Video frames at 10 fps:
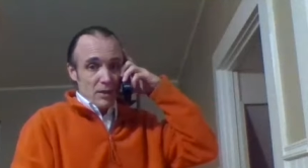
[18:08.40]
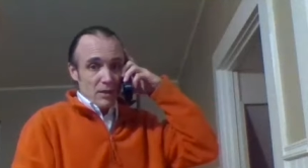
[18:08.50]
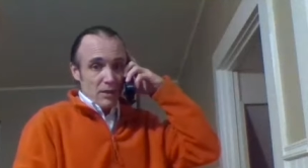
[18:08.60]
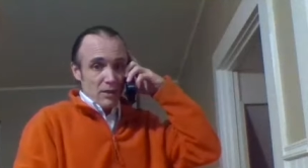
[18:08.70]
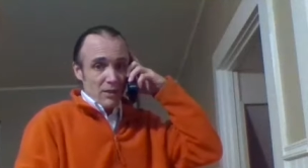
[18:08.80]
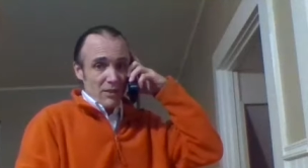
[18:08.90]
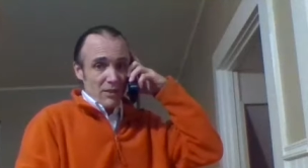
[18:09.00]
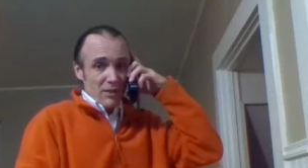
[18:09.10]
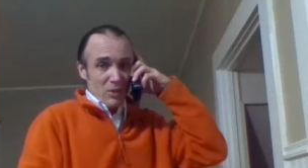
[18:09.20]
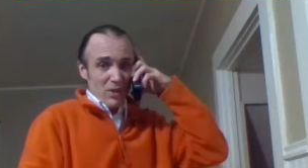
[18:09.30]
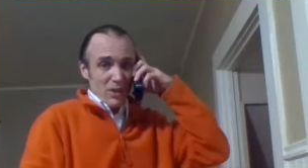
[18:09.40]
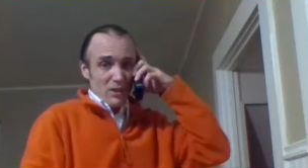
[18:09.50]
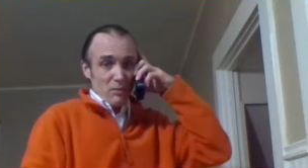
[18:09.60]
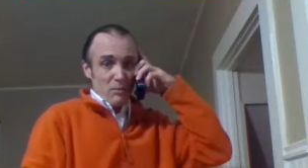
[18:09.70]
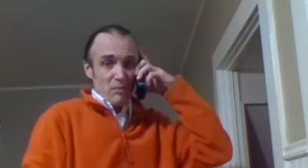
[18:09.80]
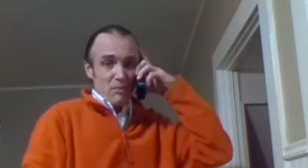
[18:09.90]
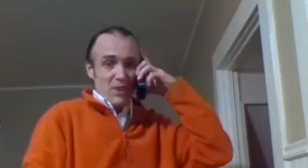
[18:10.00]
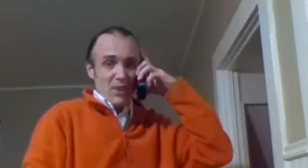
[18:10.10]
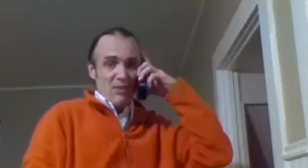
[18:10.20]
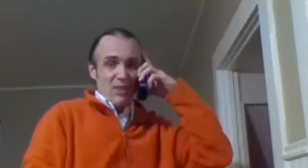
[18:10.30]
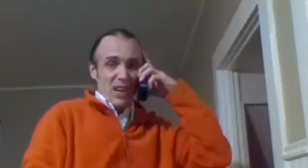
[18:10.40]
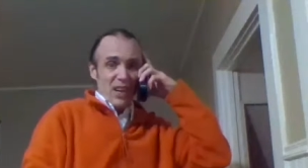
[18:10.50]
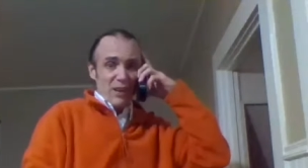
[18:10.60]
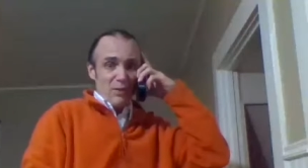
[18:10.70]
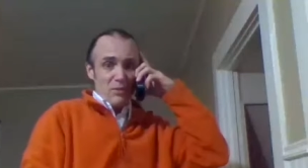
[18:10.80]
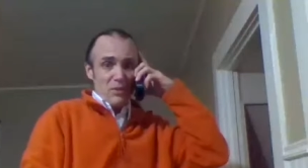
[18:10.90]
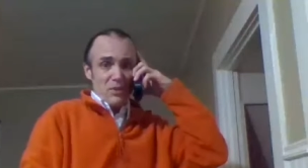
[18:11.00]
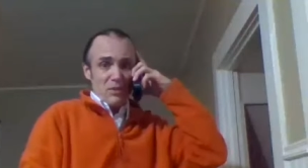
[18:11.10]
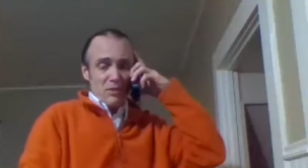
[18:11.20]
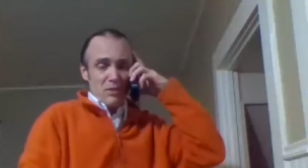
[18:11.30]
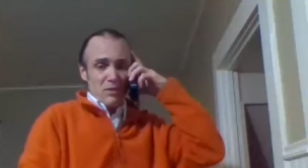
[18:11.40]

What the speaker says: don't even want to give names.